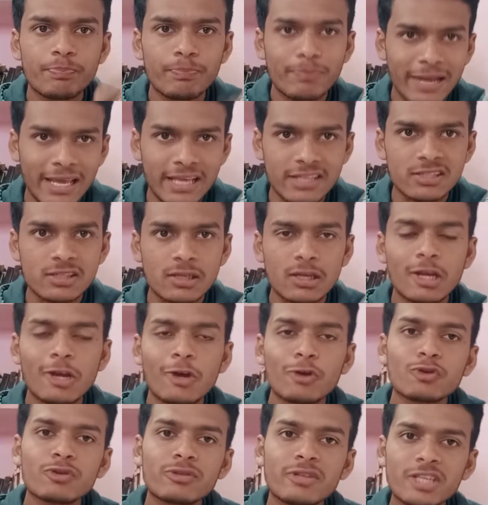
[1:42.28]
place.
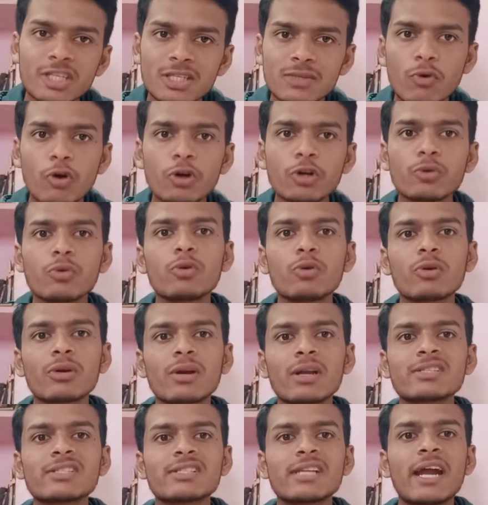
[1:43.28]
So this is what you need to
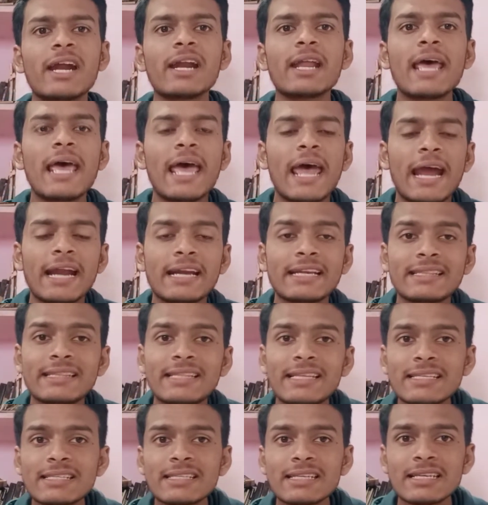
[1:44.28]
understand, and
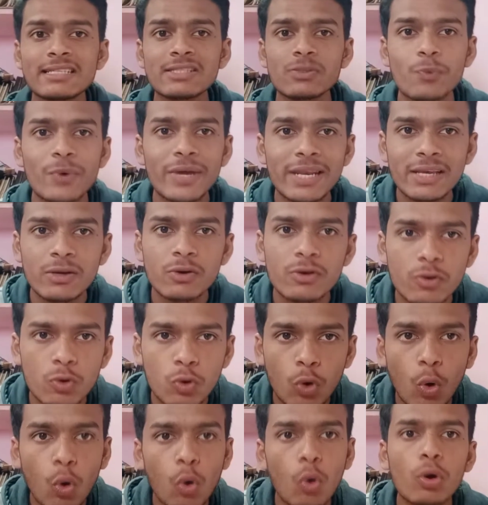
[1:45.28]
this is the very
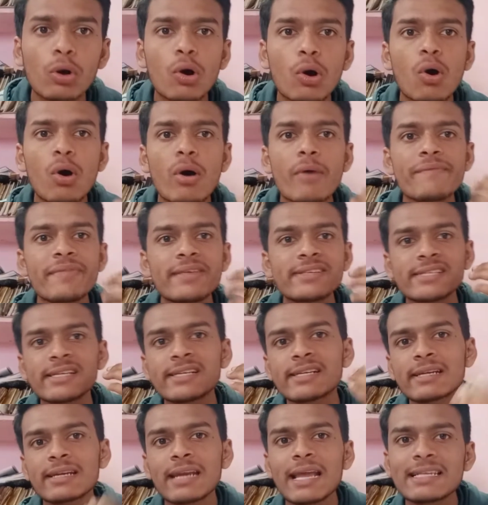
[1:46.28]
core of the
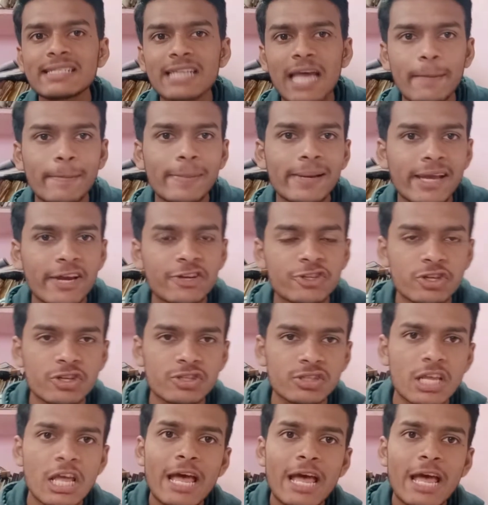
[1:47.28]
centralized applications.